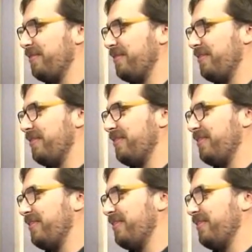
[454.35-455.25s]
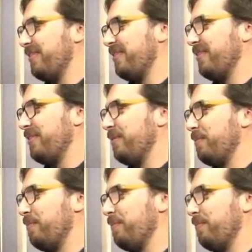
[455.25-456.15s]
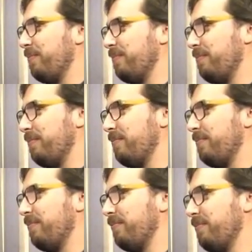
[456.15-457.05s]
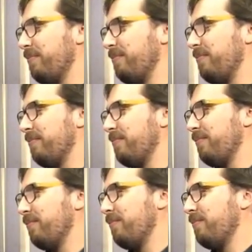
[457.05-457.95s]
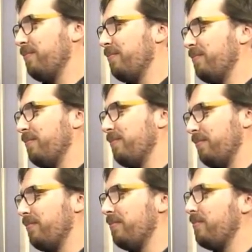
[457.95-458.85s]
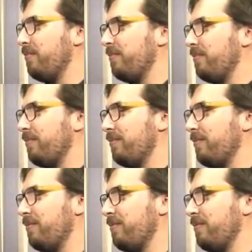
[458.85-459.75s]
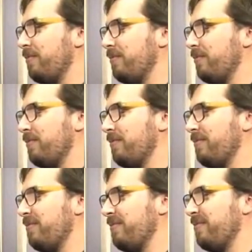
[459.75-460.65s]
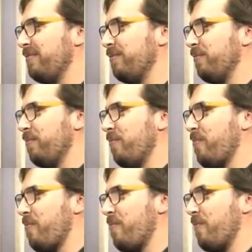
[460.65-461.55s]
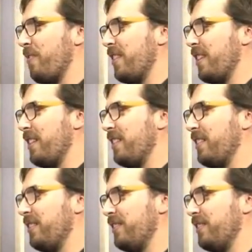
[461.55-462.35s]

No words are spoken by the person on screen.